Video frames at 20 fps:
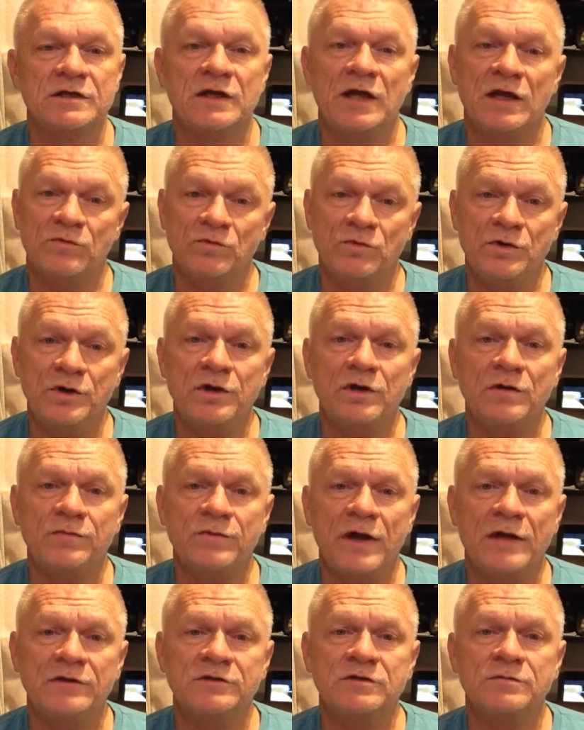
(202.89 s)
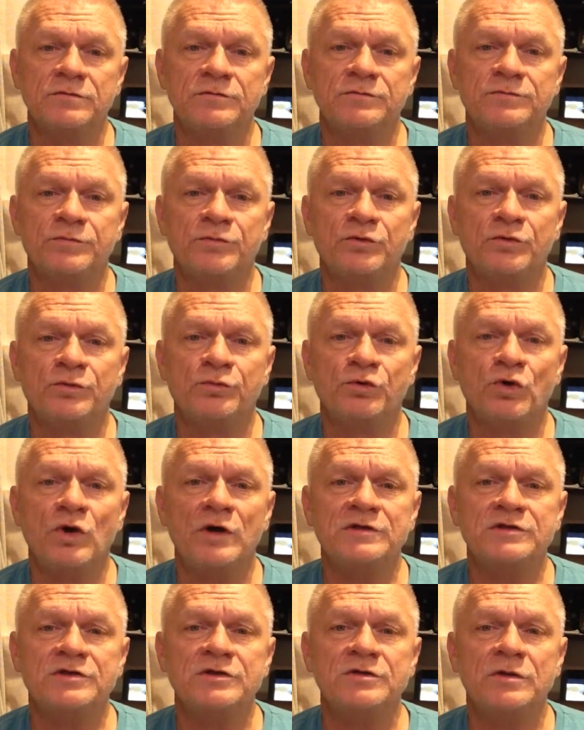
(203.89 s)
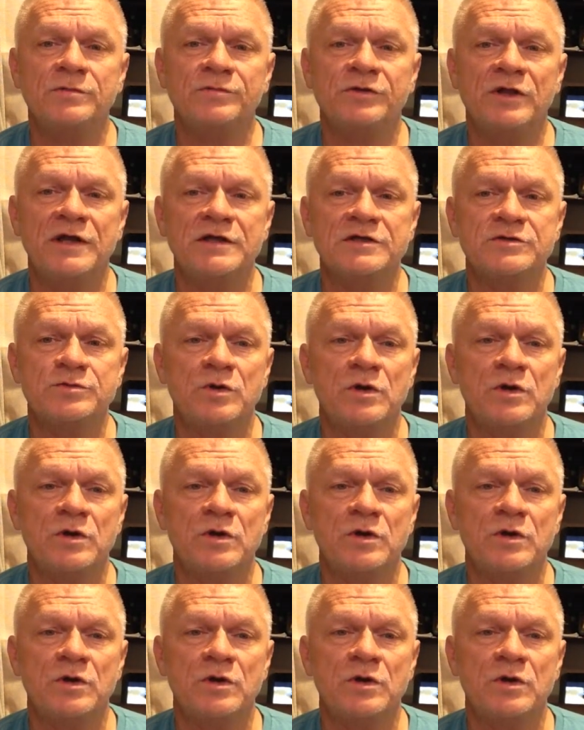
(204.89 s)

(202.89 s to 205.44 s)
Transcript: and we are about to brought to a place